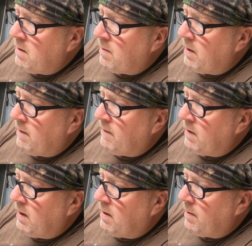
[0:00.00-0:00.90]
I mean, if you
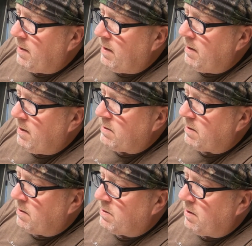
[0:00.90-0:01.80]
get up here, it
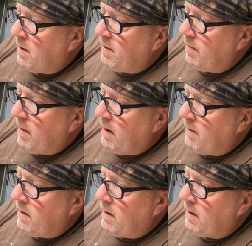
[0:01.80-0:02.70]
starts dropping the
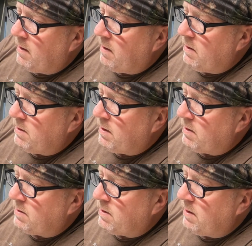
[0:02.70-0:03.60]
battery down, as you
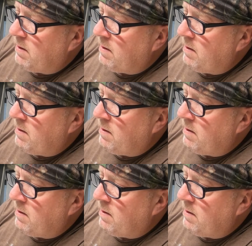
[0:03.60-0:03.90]
can see.